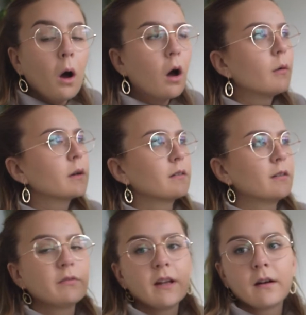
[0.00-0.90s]
oh my god,
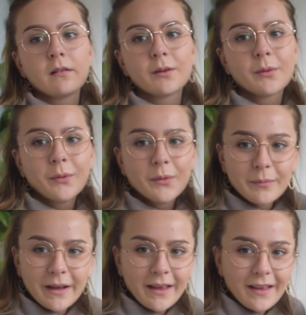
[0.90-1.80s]
the flower got caught
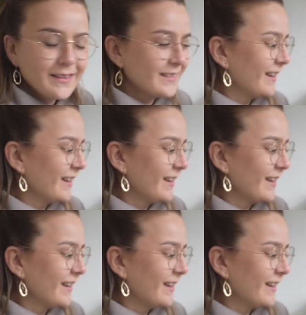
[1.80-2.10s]
on my head.